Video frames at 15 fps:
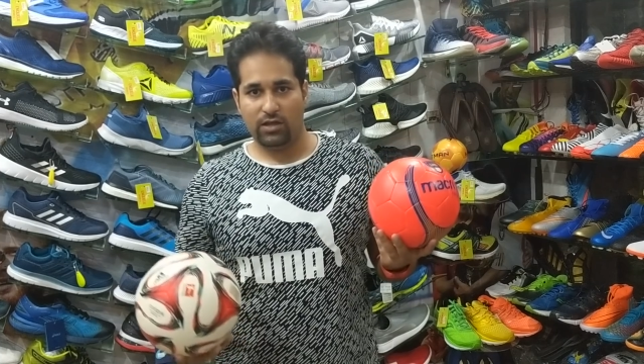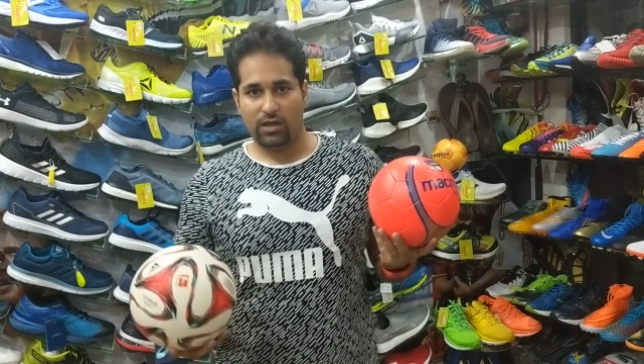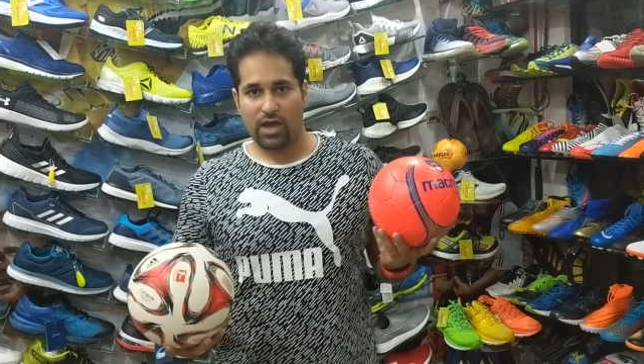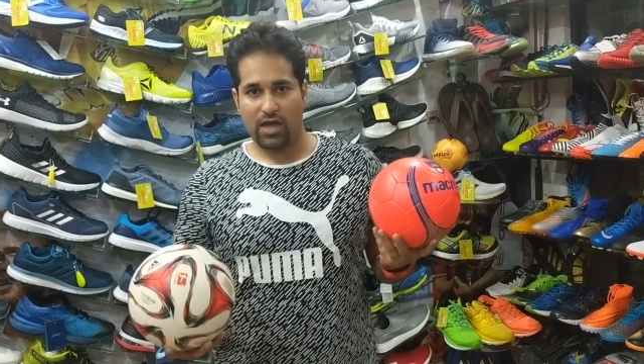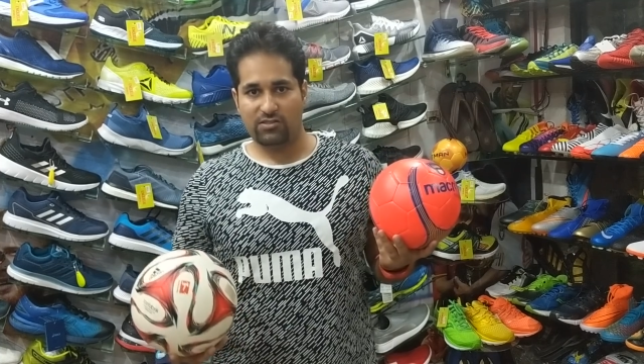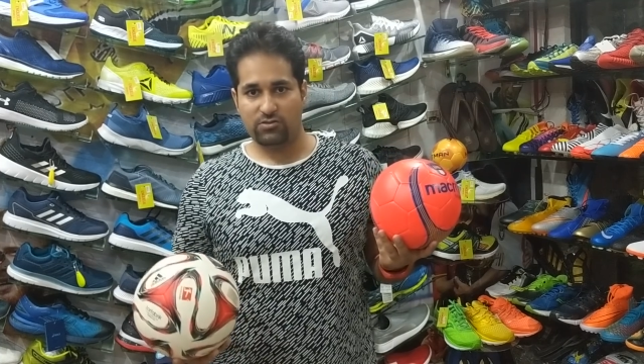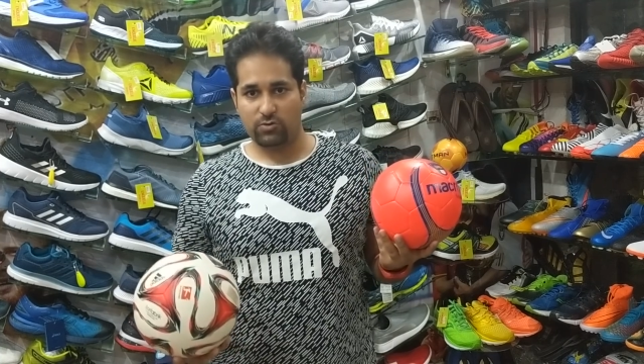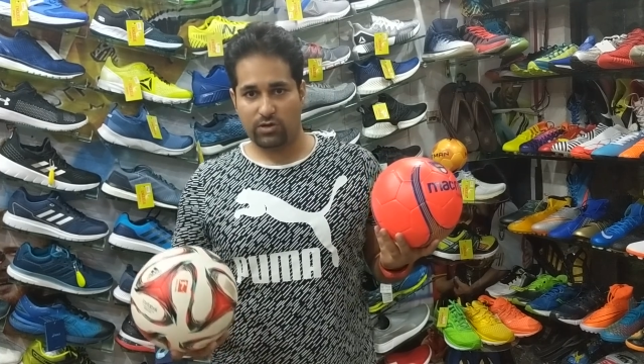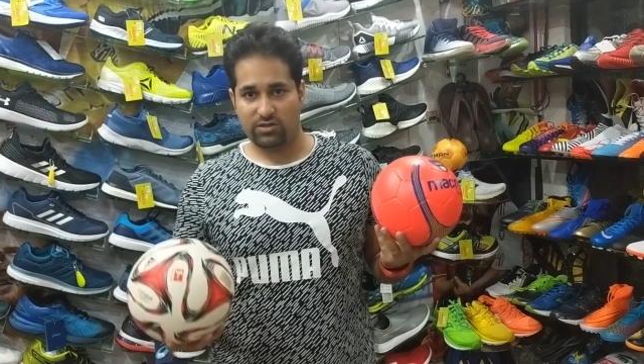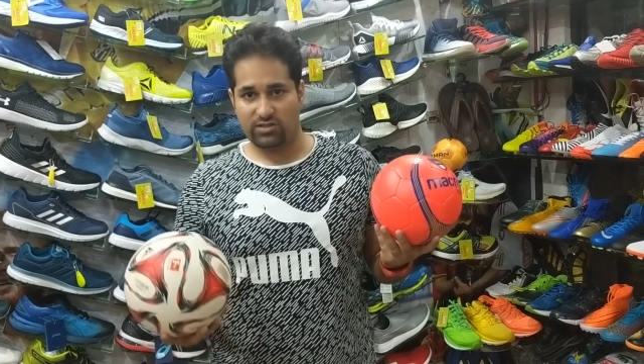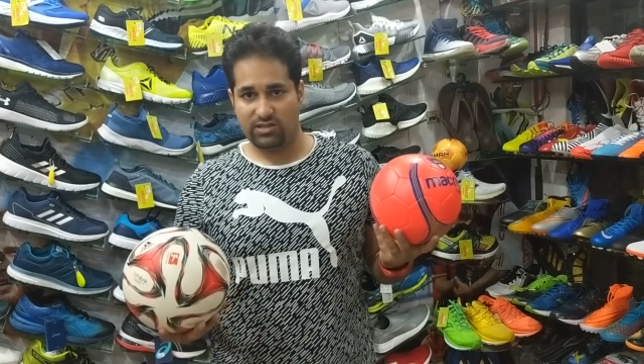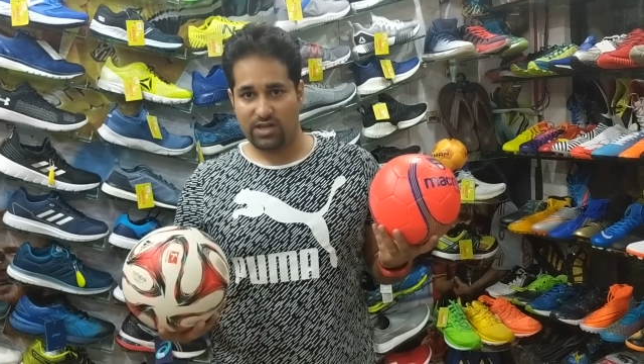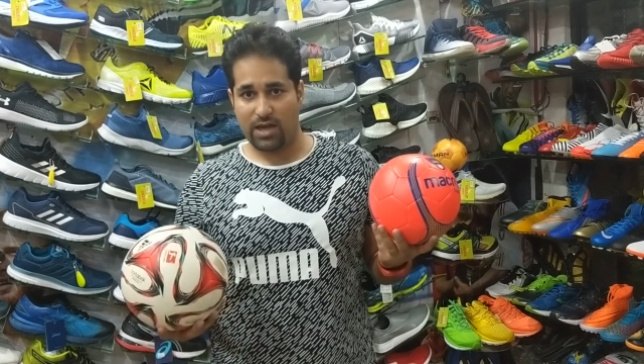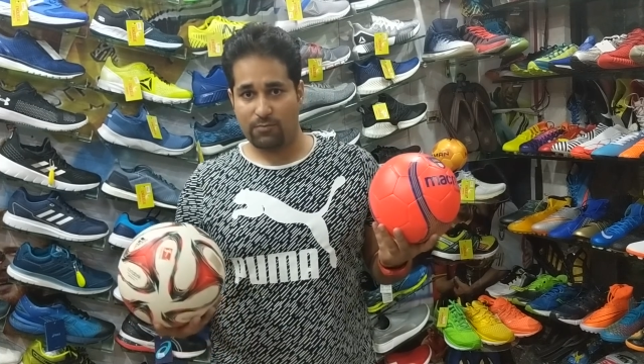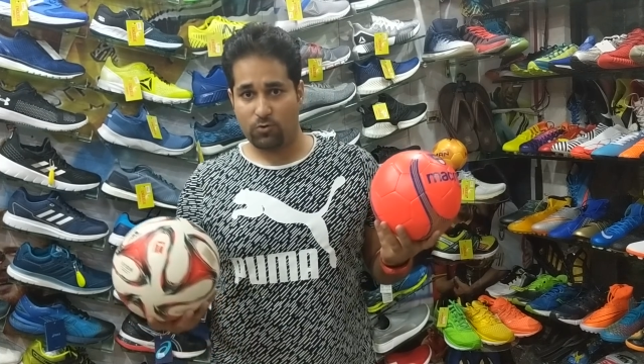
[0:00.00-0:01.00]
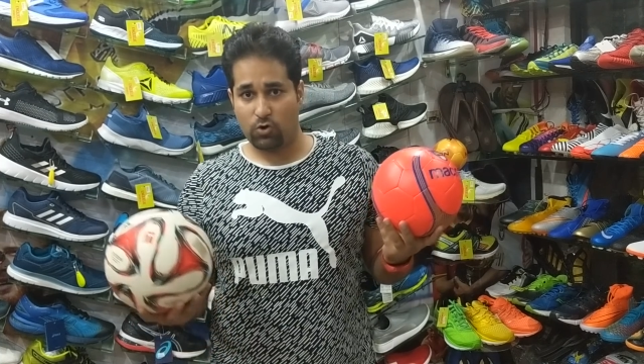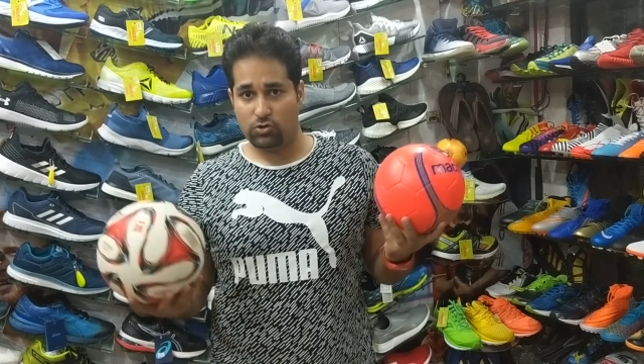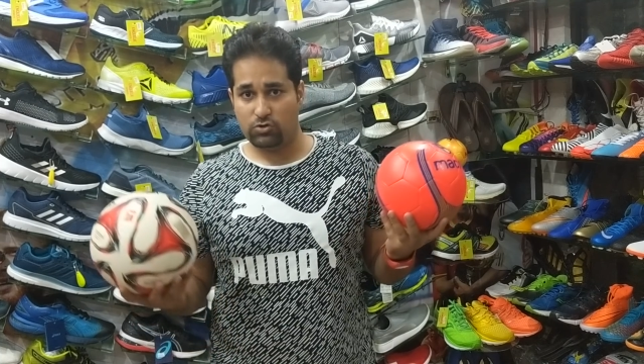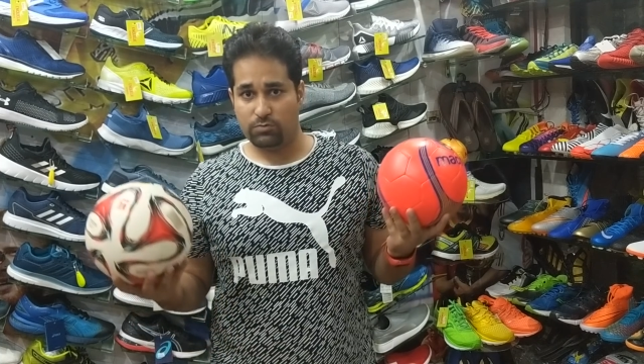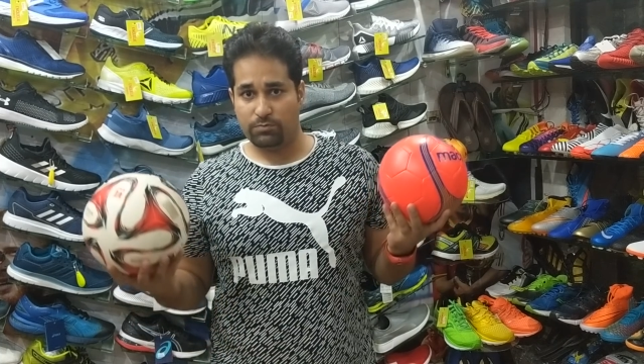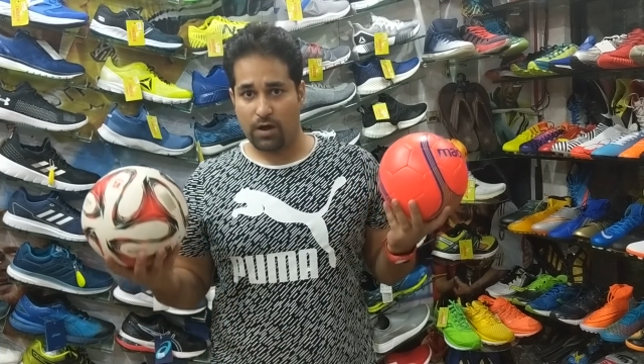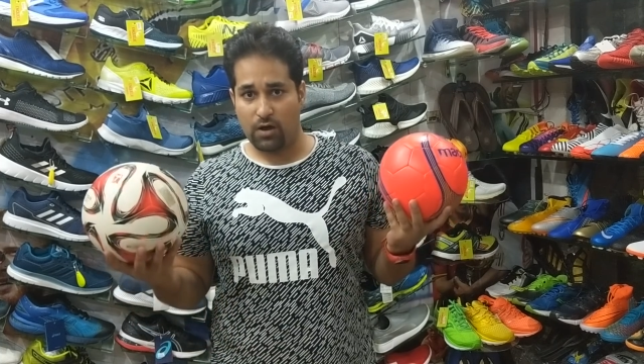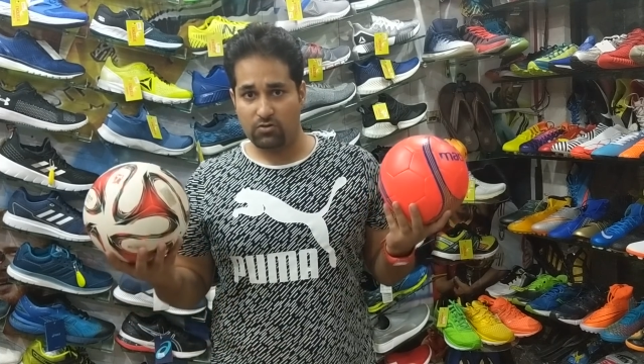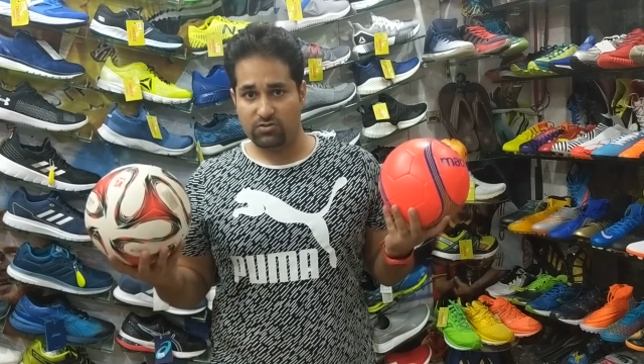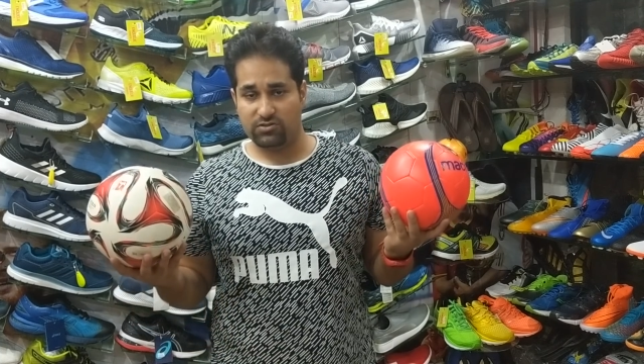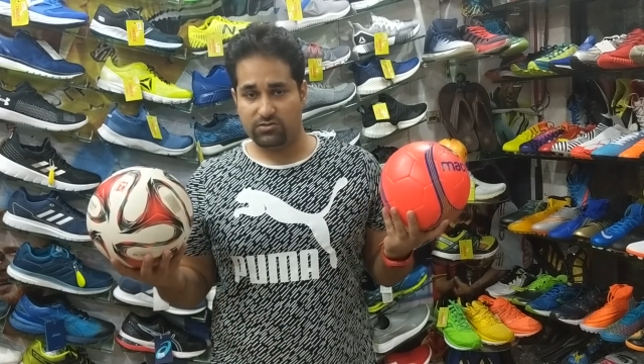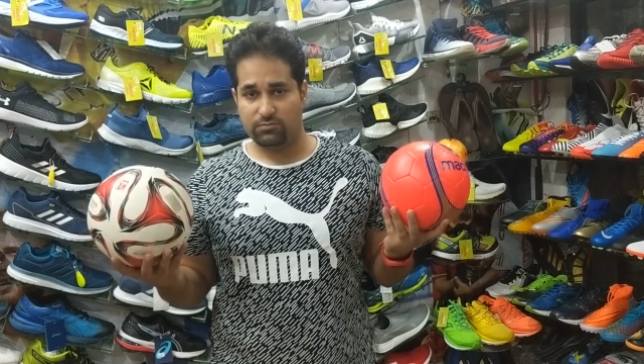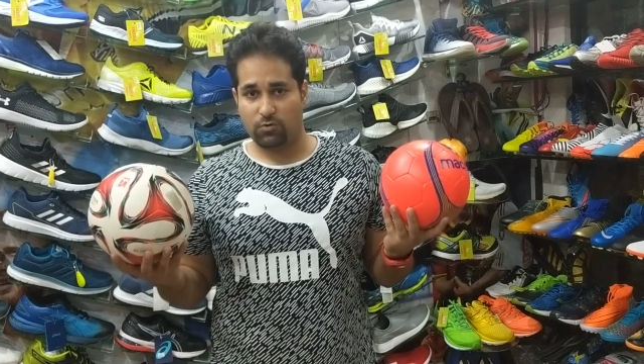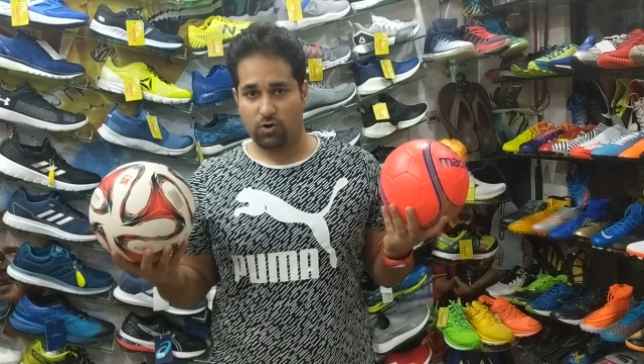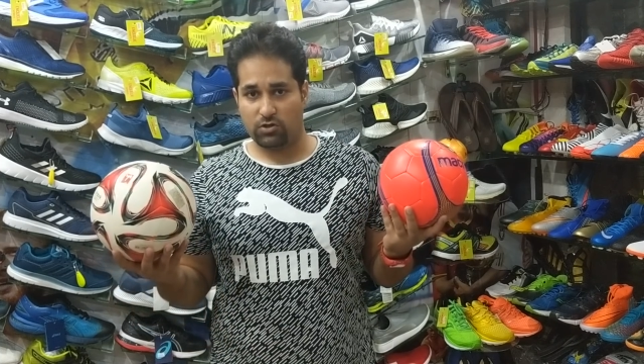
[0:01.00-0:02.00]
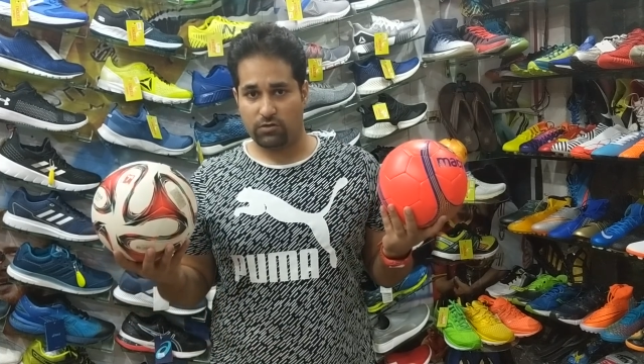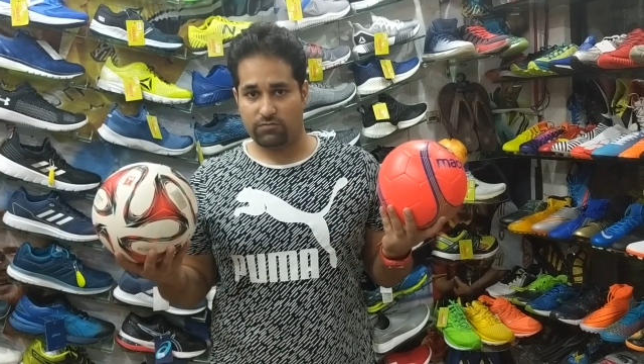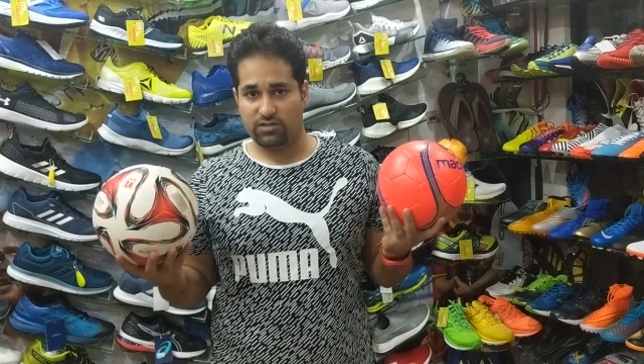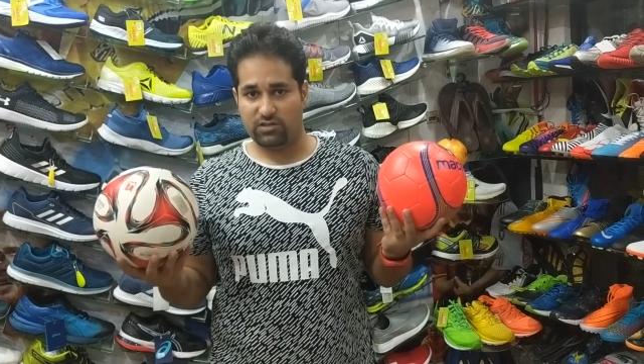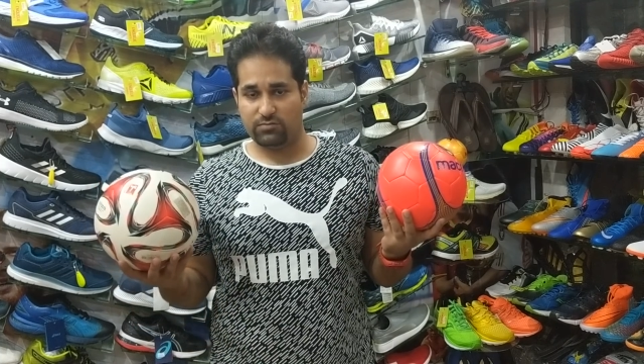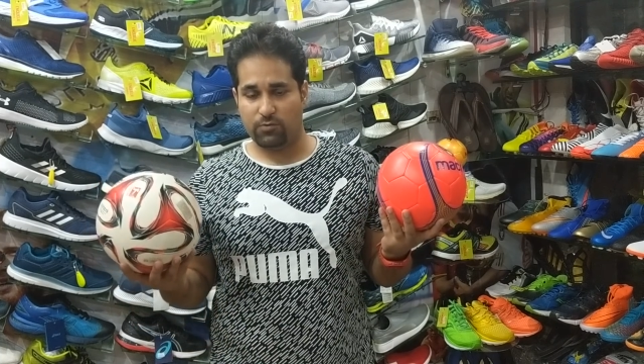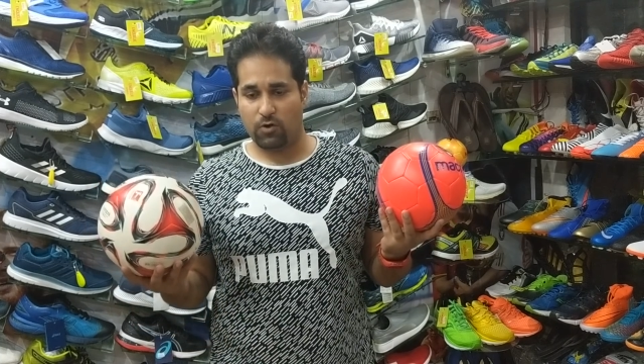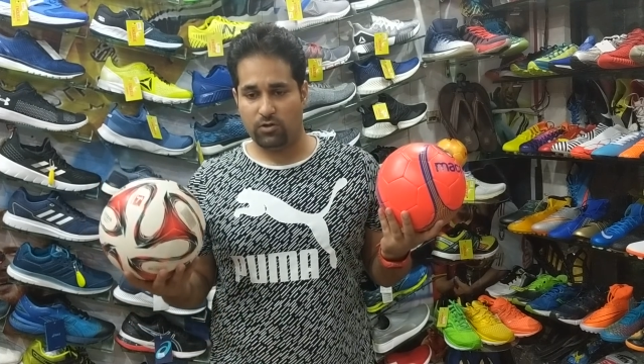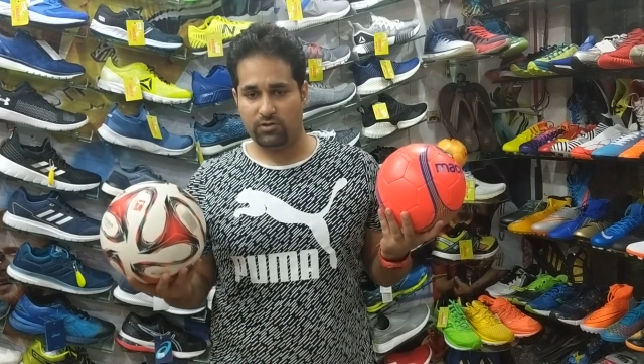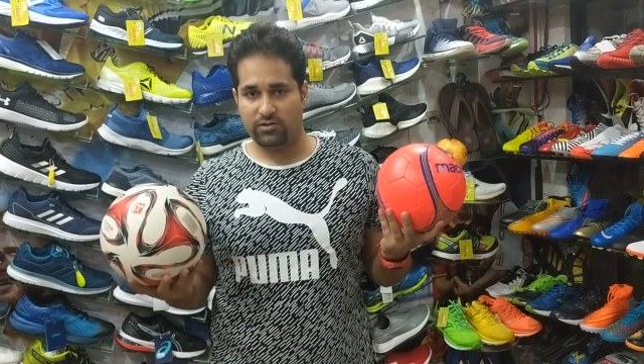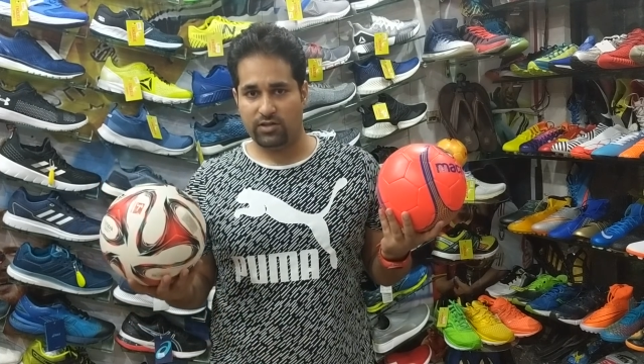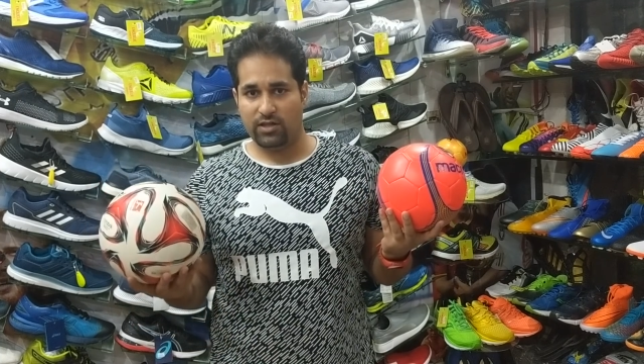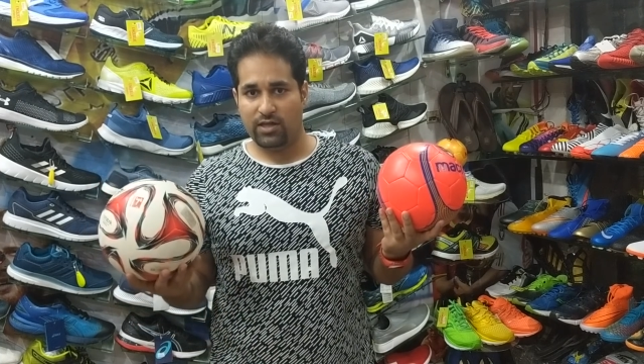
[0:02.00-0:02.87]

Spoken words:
As you can see, I'm going to bounce both of these balls